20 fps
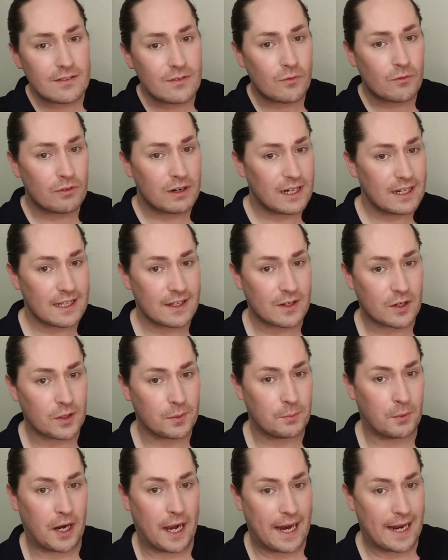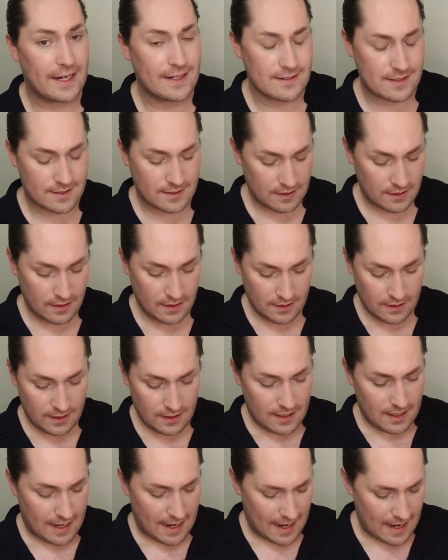Really good brand.
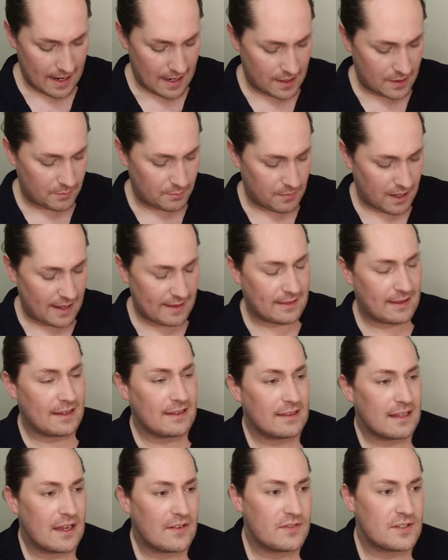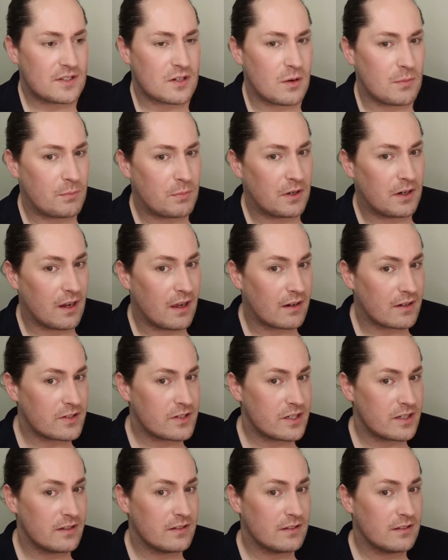I think they've stopped
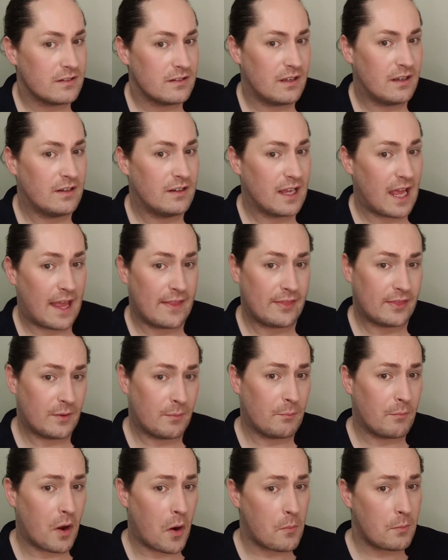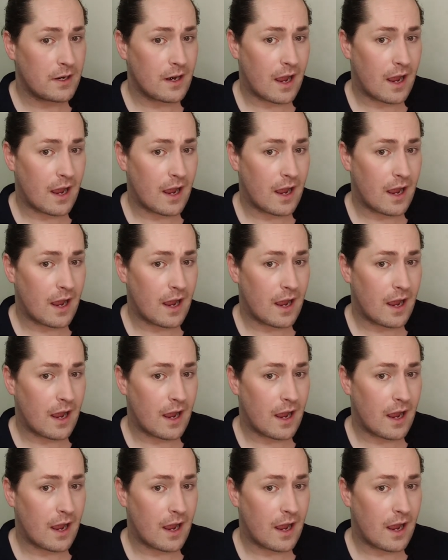production at the moment.